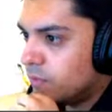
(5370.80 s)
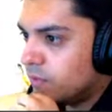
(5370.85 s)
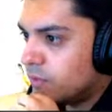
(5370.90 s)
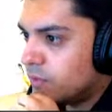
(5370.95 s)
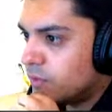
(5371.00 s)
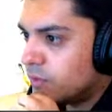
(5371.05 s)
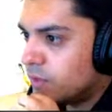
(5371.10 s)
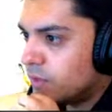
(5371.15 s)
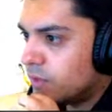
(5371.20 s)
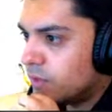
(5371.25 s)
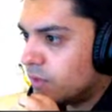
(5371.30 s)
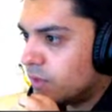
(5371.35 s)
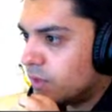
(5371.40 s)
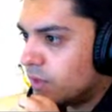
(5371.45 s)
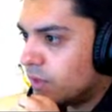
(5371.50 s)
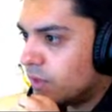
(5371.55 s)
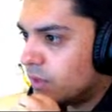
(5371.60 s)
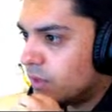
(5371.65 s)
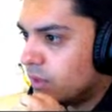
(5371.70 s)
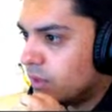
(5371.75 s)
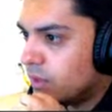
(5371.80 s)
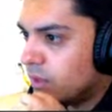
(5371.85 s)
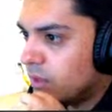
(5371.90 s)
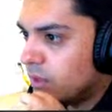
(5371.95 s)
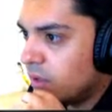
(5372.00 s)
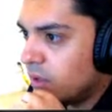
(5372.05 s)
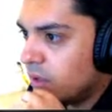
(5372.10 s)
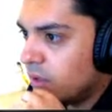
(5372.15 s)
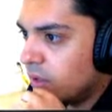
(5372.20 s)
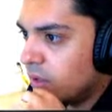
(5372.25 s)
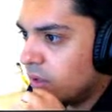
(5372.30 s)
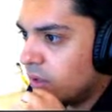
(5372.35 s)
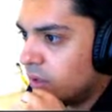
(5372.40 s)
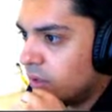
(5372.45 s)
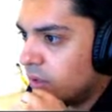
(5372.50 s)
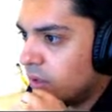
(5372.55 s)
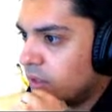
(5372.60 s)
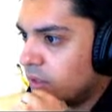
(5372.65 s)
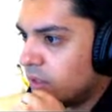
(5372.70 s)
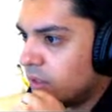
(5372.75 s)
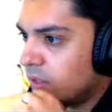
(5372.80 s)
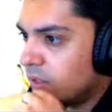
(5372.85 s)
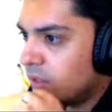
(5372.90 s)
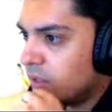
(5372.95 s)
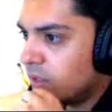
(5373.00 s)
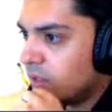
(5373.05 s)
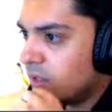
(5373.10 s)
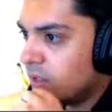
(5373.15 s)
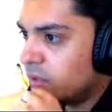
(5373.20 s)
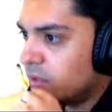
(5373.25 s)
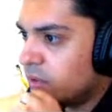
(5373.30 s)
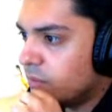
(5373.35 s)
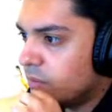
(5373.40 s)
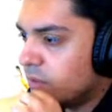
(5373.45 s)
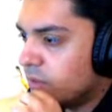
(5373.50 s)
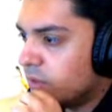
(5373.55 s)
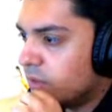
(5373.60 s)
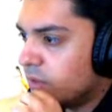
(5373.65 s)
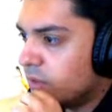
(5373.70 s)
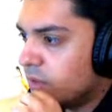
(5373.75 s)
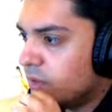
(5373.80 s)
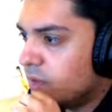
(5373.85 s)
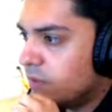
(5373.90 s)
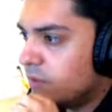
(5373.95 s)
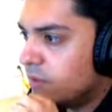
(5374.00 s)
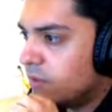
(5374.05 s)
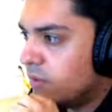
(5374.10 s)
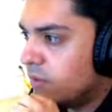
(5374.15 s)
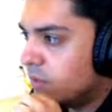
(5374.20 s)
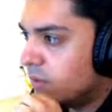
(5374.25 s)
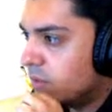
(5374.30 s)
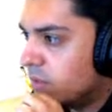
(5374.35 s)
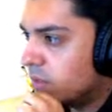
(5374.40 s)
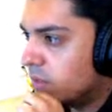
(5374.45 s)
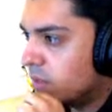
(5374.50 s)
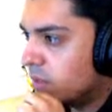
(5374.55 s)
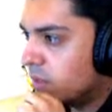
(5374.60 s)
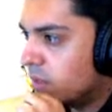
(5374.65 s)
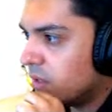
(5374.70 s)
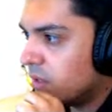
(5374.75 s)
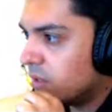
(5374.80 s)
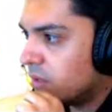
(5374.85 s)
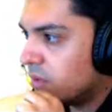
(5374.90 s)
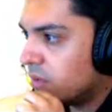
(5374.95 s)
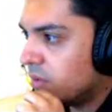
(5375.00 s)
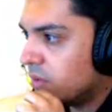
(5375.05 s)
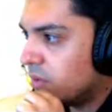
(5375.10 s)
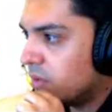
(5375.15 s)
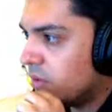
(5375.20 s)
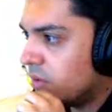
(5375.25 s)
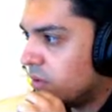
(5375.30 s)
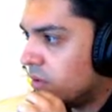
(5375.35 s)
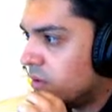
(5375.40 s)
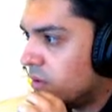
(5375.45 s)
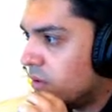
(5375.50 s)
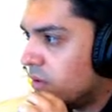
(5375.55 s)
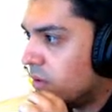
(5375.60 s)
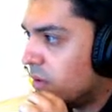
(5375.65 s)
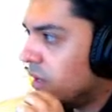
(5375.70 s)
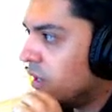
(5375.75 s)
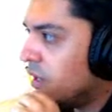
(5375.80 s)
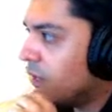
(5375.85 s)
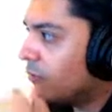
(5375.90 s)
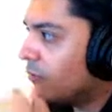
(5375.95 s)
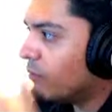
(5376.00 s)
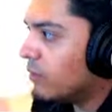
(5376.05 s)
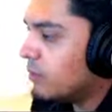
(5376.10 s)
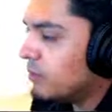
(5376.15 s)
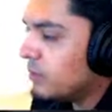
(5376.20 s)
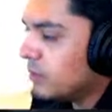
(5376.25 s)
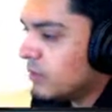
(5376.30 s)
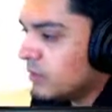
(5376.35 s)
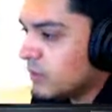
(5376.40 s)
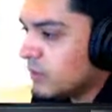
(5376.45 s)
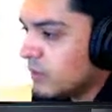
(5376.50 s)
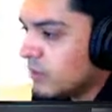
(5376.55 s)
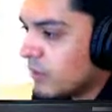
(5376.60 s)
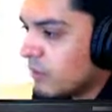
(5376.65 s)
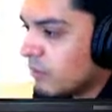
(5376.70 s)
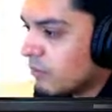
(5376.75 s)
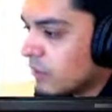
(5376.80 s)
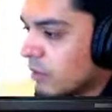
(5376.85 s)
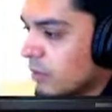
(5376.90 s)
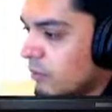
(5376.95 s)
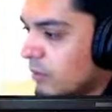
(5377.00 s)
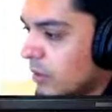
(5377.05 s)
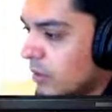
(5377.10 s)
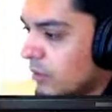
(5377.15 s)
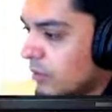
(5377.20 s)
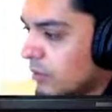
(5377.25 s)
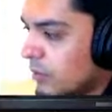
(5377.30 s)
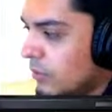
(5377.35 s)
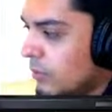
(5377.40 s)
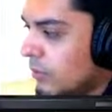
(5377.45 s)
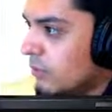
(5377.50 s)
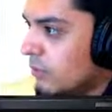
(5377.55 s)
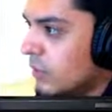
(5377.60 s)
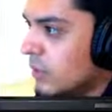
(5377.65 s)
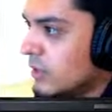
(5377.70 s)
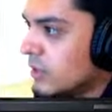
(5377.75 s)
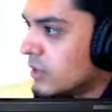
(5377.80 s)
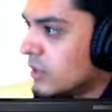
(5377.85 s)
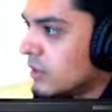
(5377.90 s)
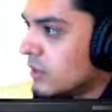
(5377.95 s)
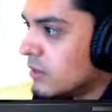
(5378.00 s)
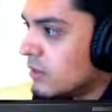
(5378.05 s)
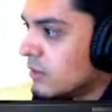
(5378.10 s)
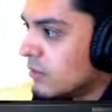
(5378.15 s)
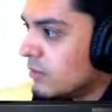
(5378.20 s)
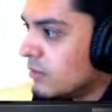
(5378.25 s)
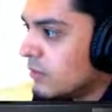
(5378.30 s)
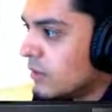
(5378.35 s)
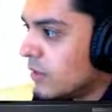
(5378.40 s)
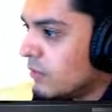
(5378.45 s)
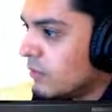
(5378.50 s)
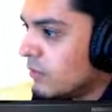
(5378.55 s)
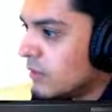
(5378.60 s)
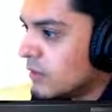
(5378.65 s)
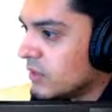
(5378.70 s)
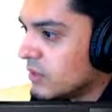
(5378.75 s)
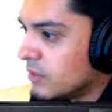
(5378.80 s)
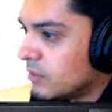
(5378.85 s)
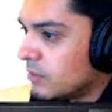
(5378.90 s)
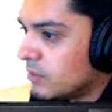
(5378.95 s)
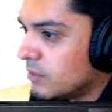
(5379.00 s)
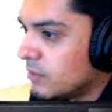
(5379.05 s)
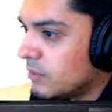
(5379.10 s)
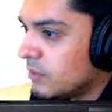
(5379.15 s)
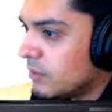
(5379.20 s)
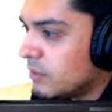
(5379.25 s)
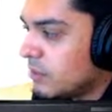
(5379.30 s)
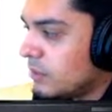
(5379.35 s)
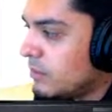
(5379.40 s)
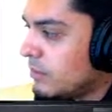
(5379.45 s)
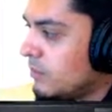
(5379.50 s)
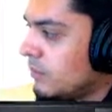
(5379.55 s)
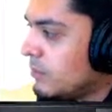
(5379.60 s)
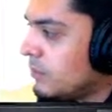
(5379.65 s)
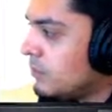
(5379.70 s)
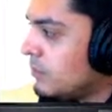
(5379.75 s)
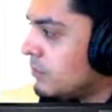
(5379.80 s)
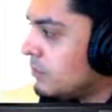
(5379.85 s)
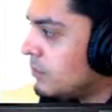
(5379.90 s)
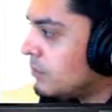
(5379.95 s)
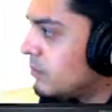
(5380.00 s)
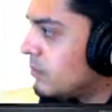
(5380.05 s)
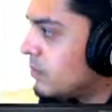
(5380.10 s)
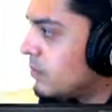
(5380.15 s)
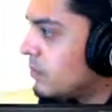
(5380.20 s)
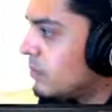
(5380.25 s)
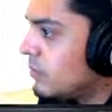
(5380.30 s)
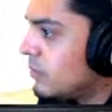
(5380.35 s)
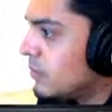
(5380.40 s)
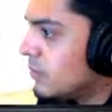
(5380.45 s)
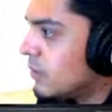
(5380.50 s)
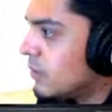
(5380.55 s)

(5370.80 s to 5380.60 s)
stroke. Continuous intermittent duty cycle. We want push, though. We don't want pull. Why is it only giving us pull?